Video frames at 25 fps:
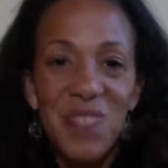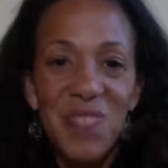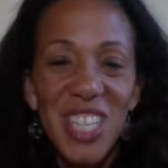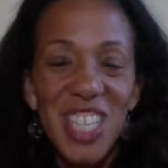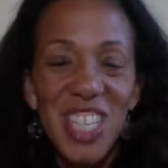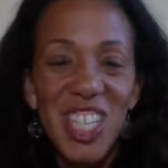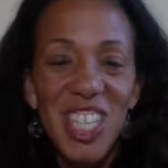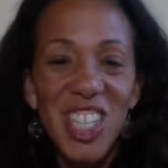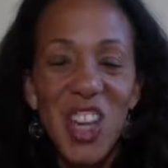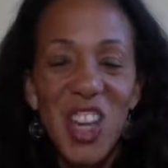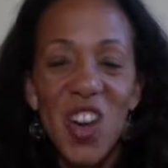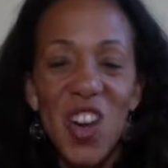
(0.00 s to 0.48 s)

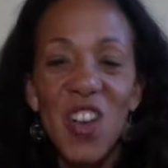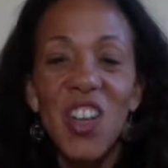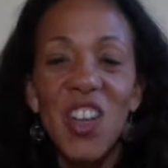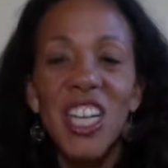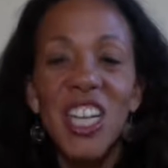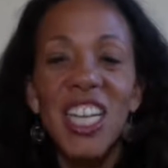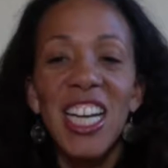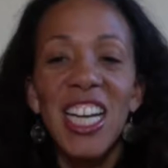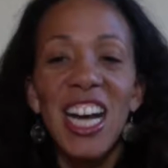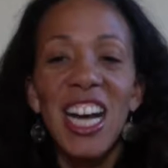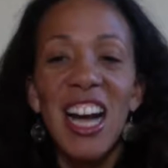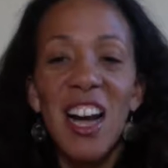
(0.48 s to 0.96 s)
So
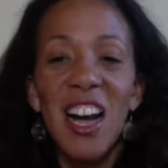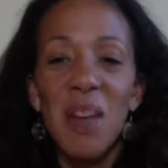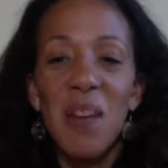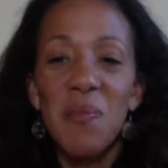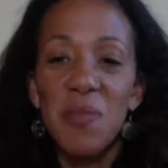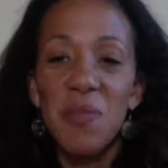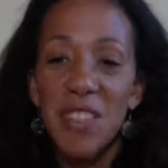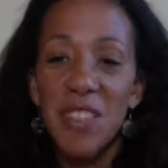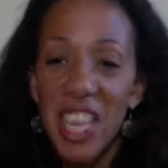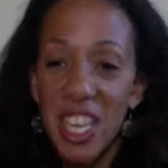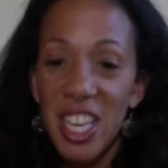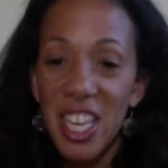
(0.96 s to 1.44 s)

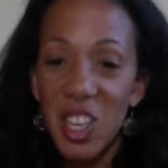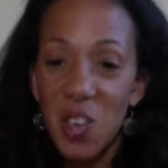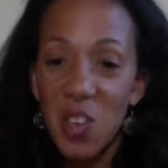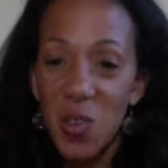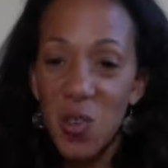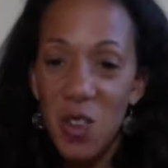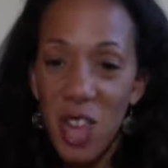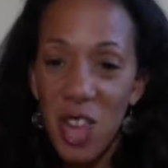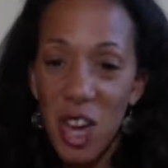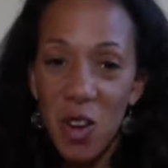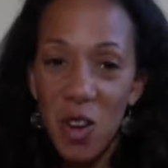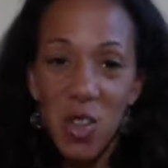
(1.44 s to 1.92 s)
thank you
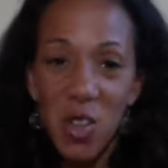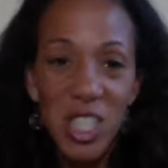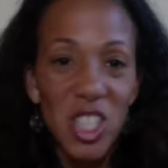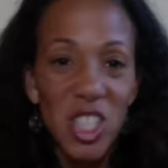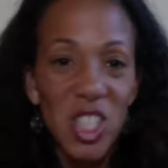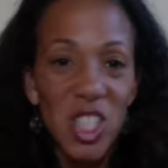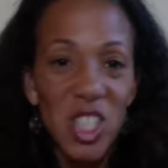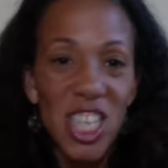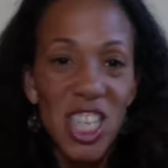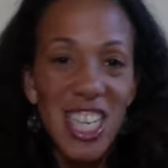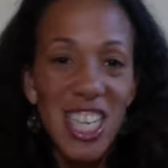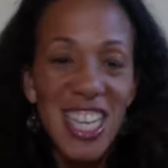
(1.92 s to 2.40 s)
for that
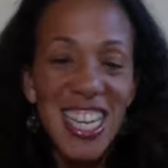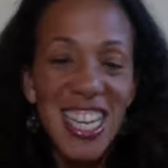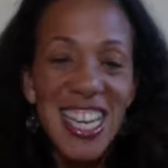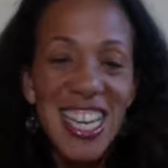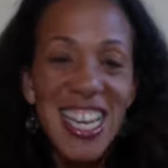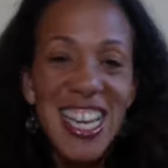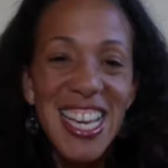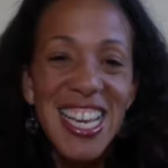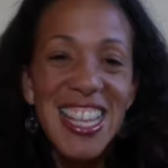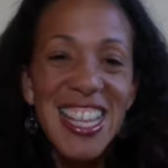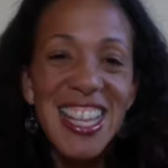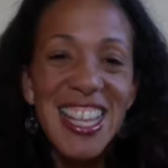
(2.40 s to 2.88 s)
question.
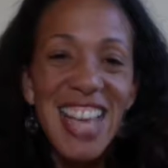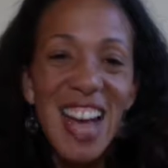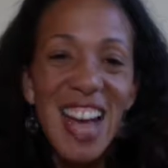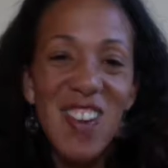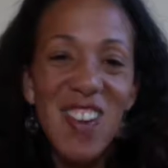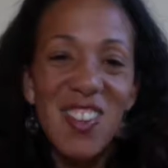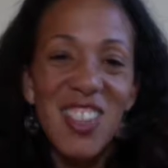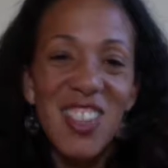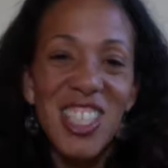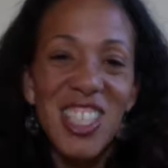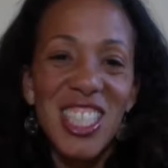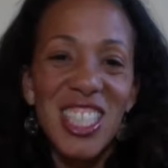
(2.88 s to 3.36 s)

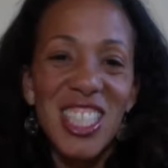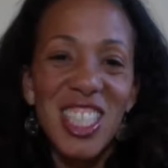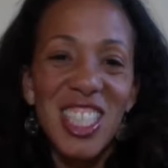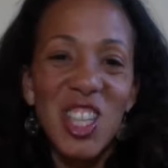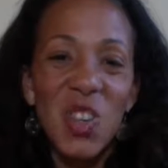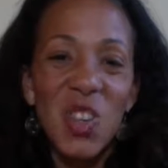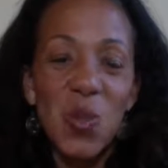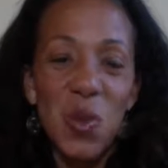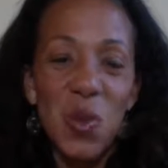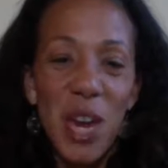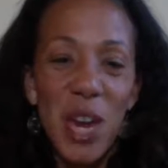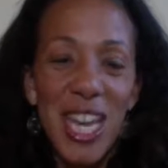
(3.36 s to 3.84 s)
That was
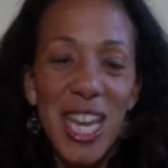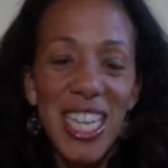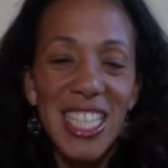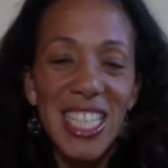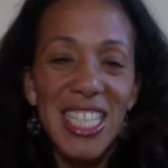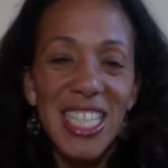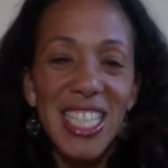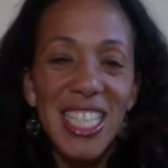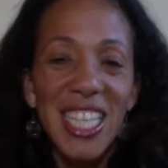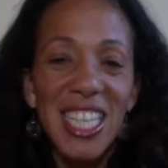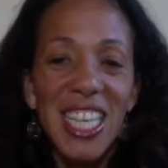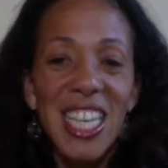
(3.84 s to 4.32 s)
great.
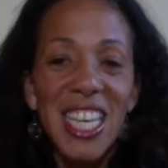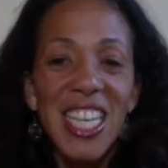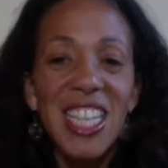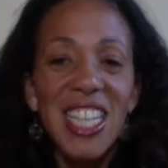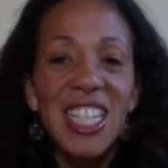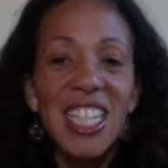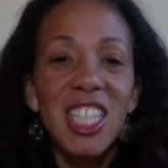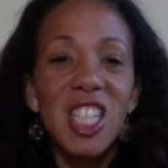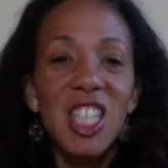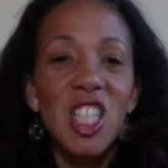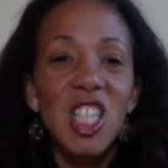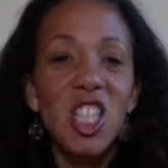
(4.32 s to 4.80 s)

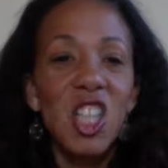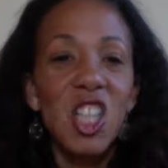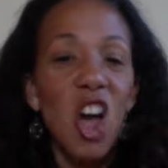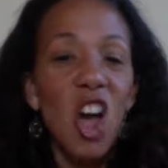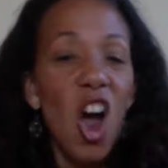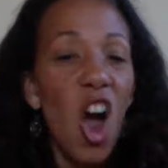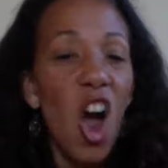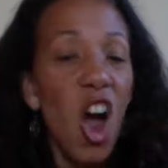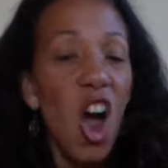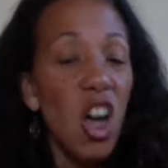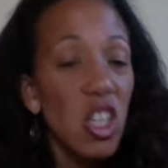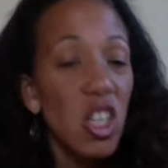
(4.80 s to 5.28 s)
This is
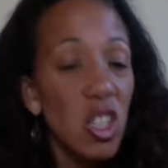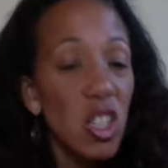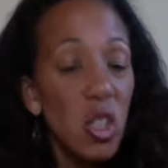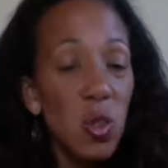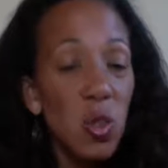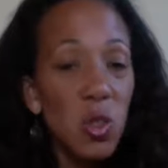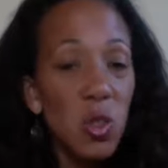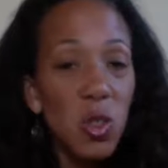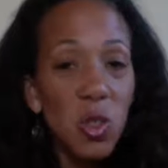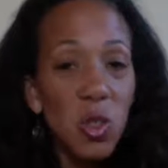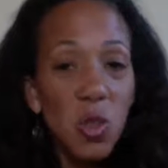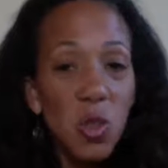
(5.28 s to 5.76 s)
also
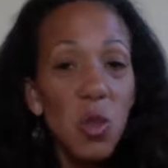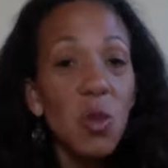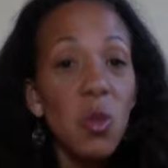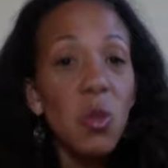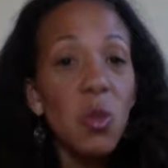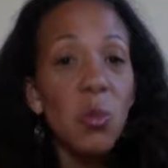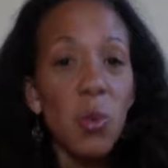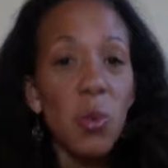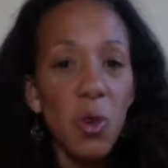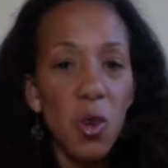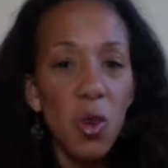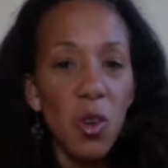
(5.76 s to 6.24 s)

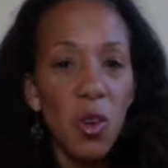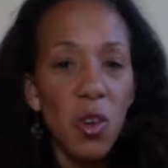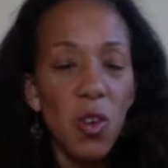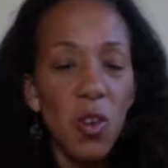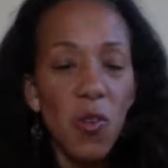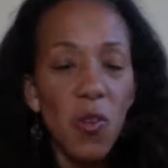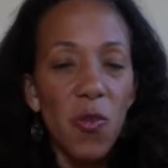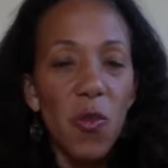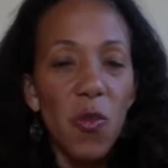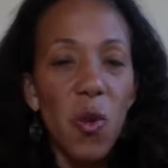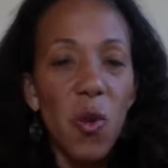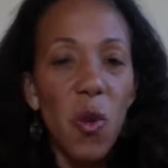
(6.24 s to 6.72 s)

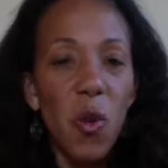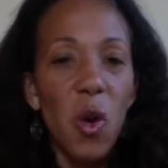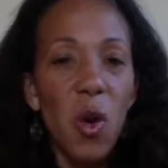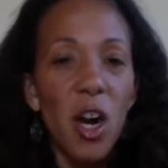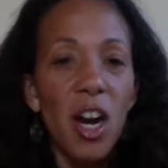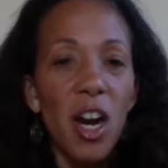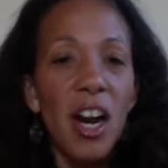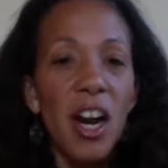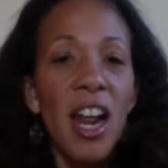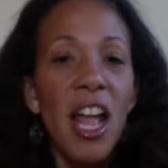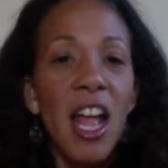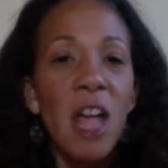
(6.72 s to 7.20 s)
suitable
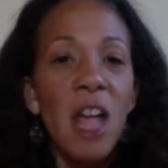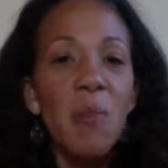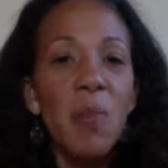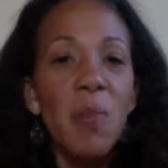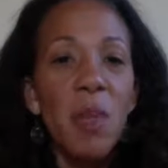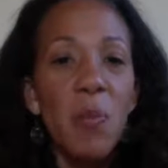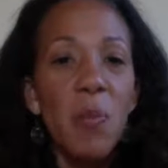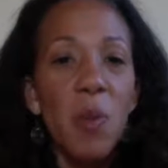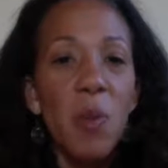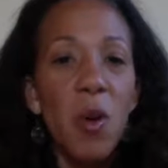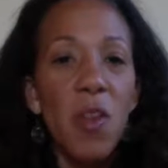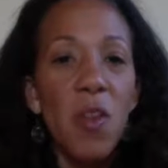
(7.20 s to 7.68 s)
for
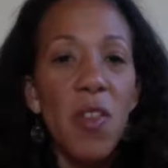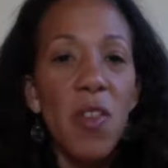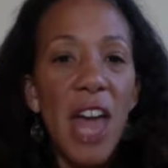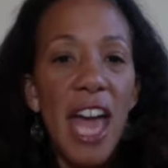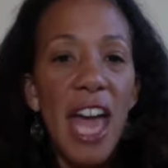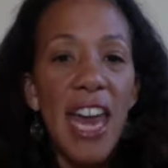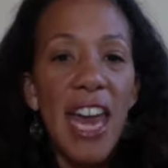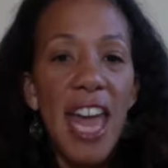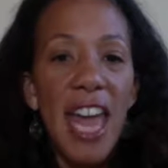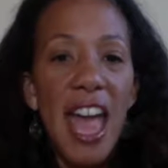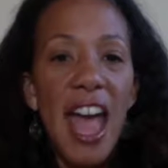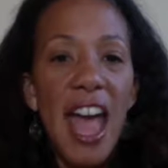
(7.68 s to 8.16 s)
people
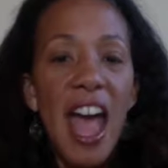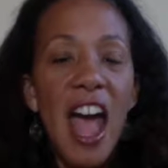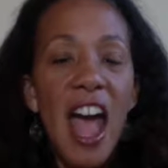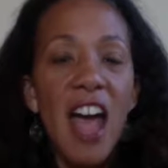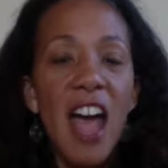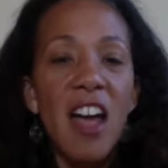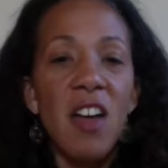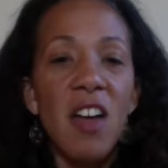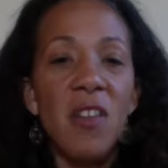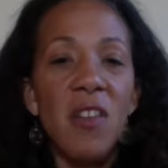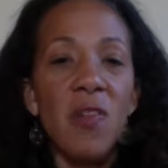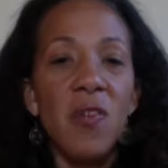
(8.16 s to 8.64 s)
that
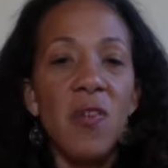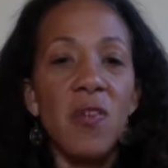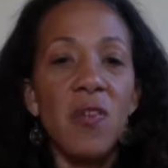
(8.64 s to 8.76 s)
have,